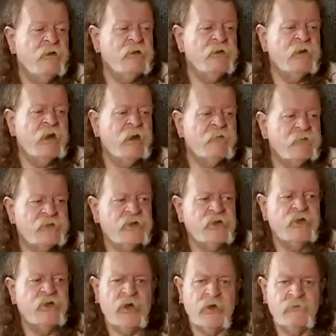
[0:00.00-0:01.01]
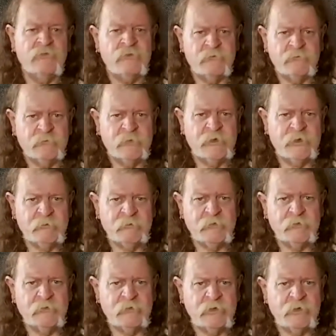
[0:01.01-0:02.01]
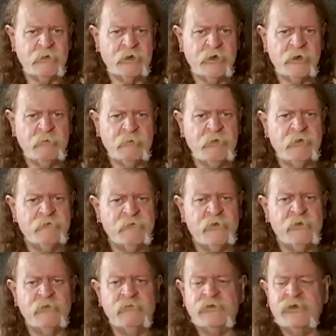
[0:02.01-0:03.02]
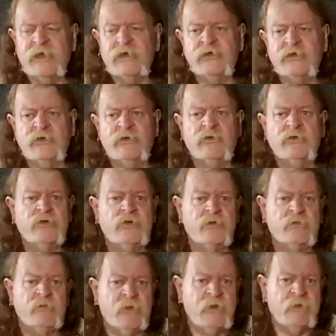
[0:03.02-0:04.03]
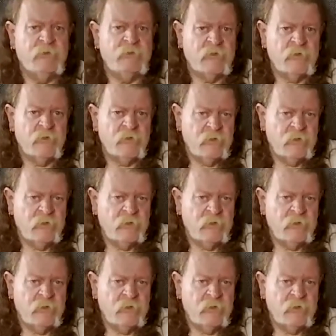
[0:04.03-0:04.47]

would have a turnover of people there'd only be a few say 200 people